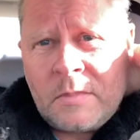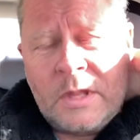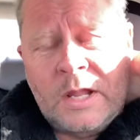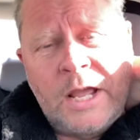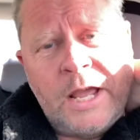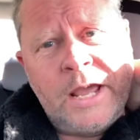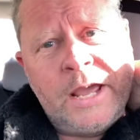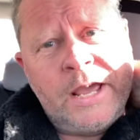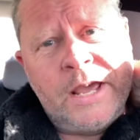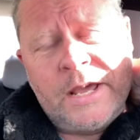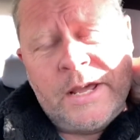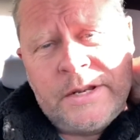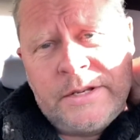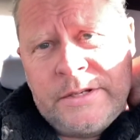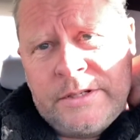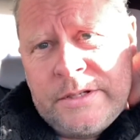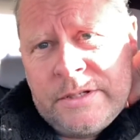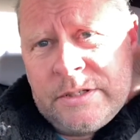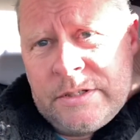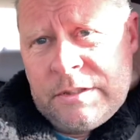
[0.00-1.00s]

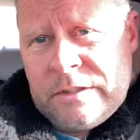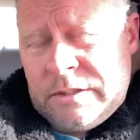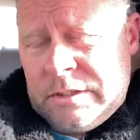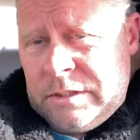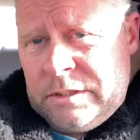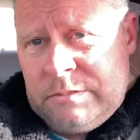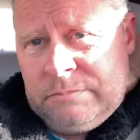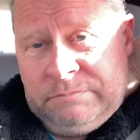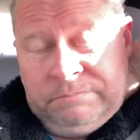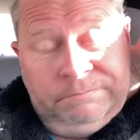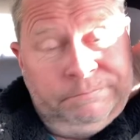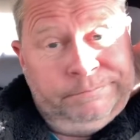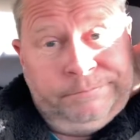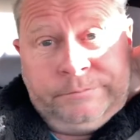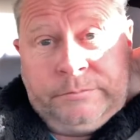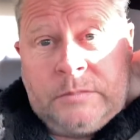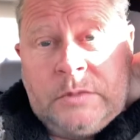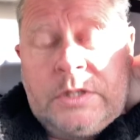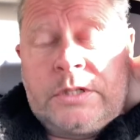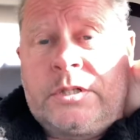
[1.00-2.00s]
And
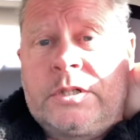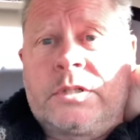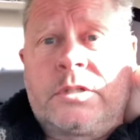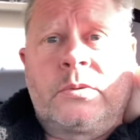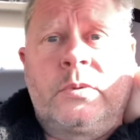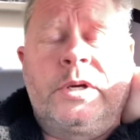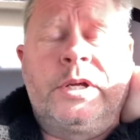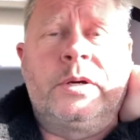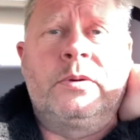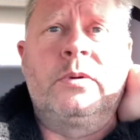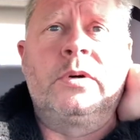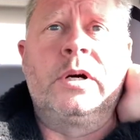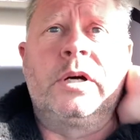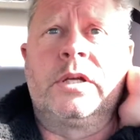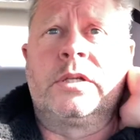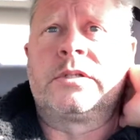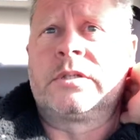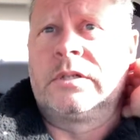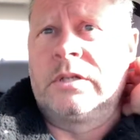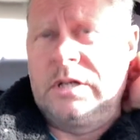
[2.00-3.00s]
it's just the way it
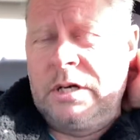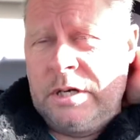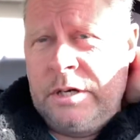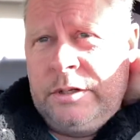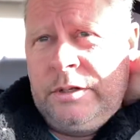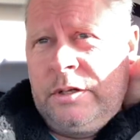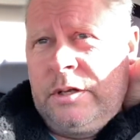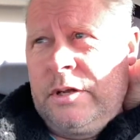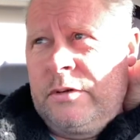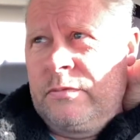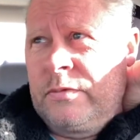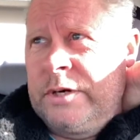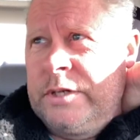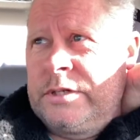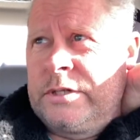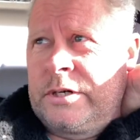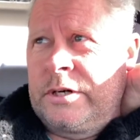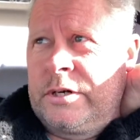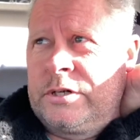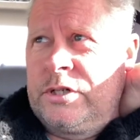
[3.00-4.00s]
was. Uh, you can
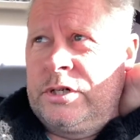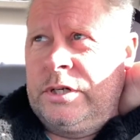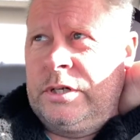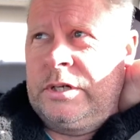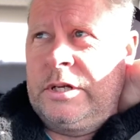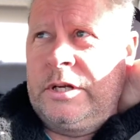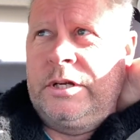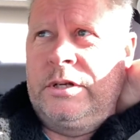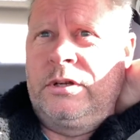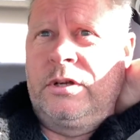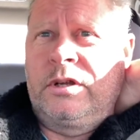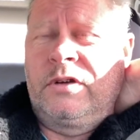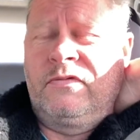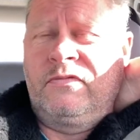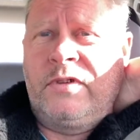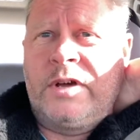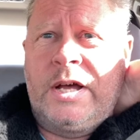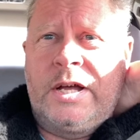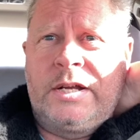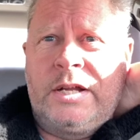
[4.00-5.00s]
research it and you can
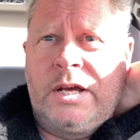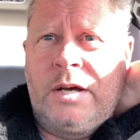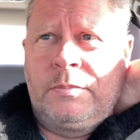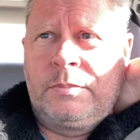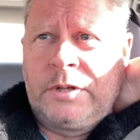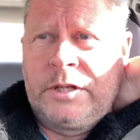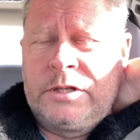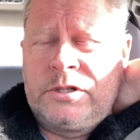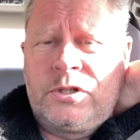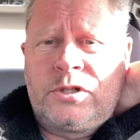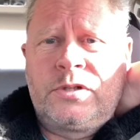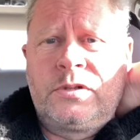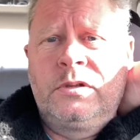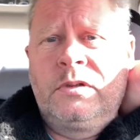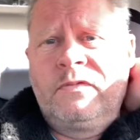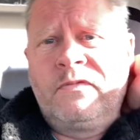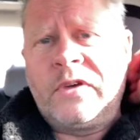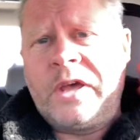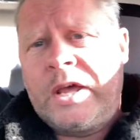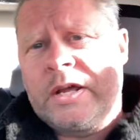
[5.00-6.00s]
find out. Please
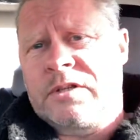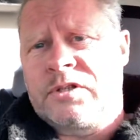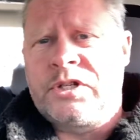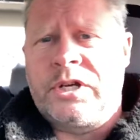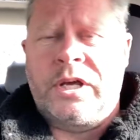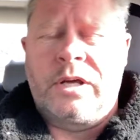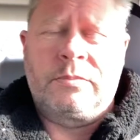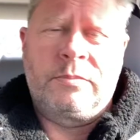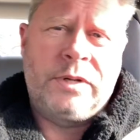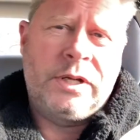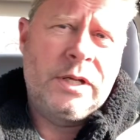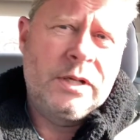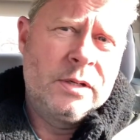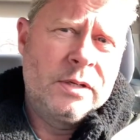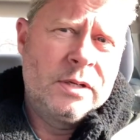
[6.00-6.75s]
fact check me.